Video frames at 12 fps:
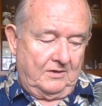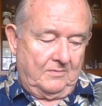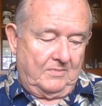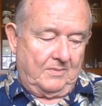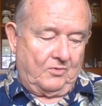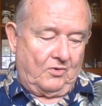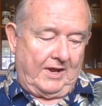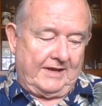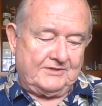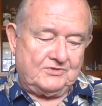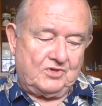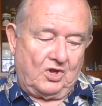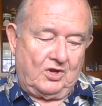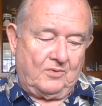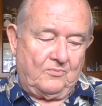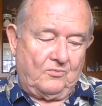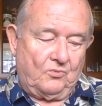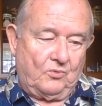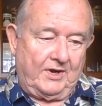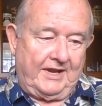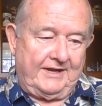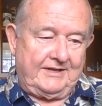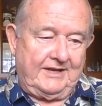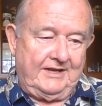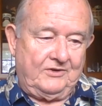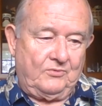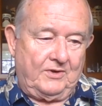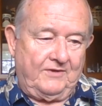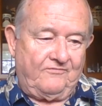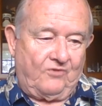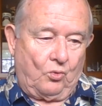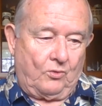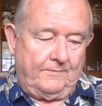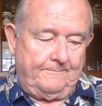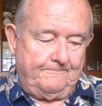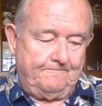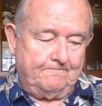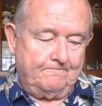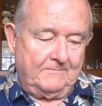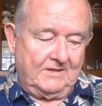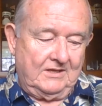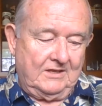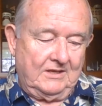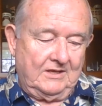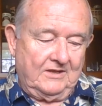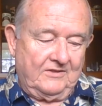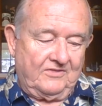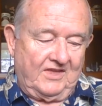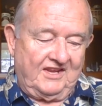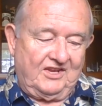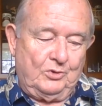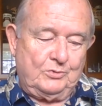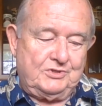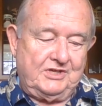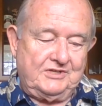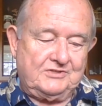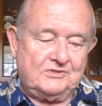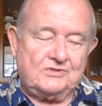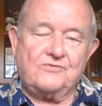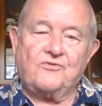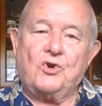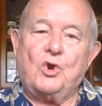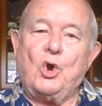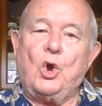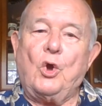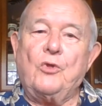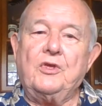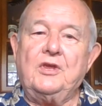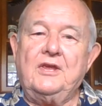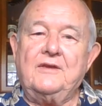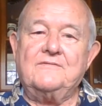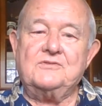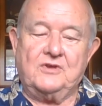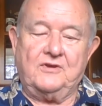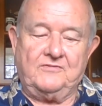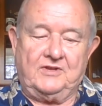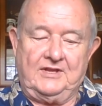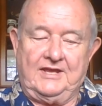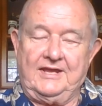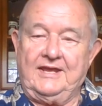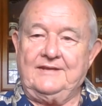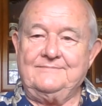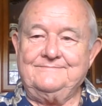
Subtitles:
Memorize Psalm 118:24. Thank you, Jesus, for all the gifts of today.